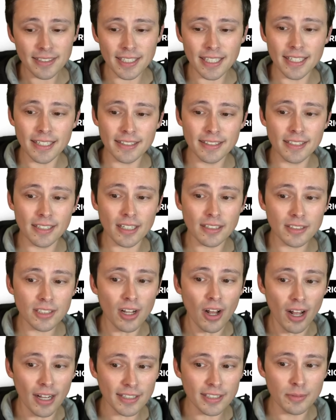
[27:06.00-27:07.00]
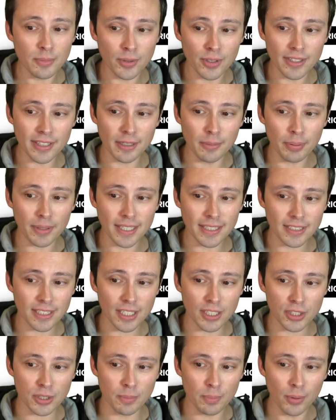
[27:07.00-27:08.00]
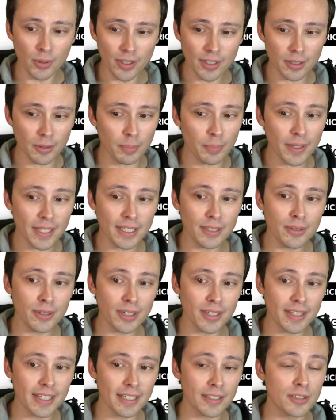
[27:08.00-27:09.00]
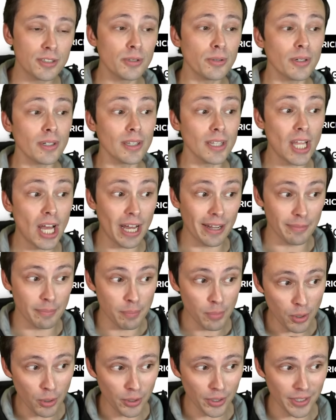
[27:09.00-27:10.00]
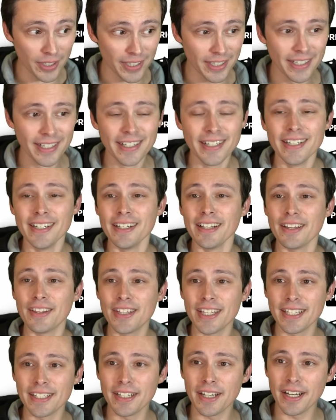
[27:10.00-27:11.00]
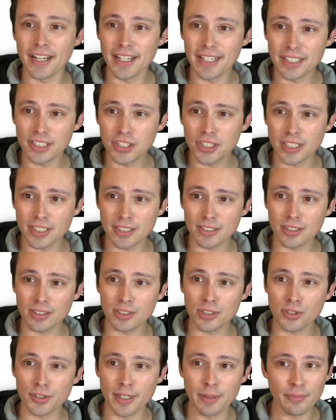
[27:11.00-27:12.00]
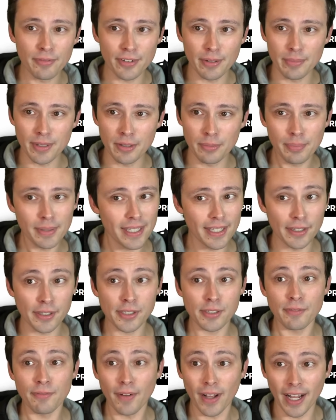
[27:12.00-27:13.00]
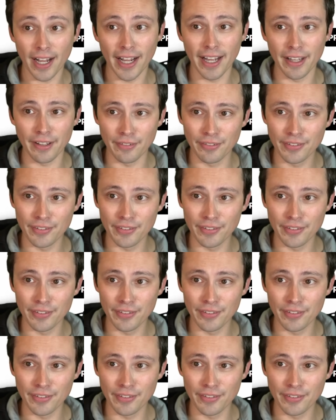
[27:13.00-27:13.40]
it does cost more than a PlayStation Portal, but you could then do a lot more than uh, just stream from your PS5.